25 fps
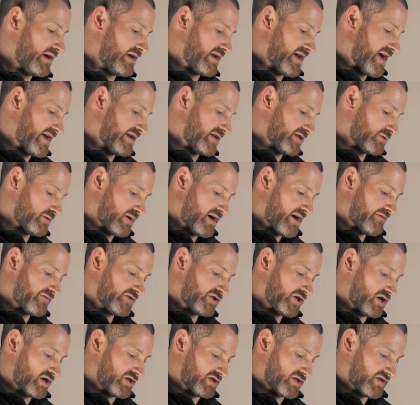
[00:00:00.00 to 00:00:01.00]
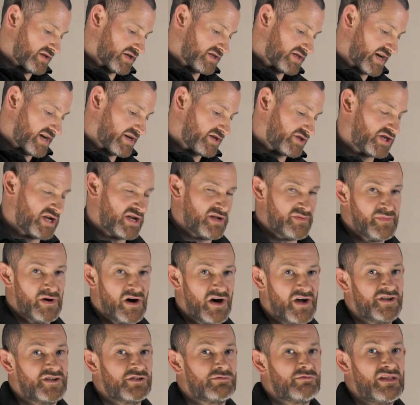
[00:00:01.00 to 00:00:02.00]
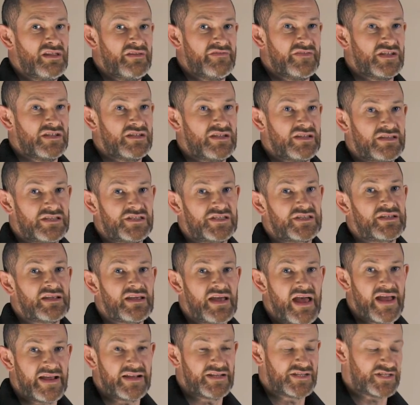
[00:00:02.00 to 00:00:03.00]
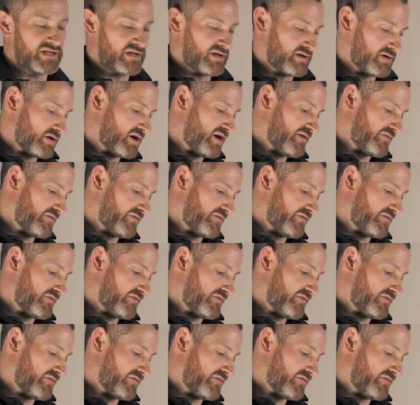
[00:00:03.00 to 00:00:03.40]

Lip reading: And hence why I've chosen the Tai Chi board, as well as its excellent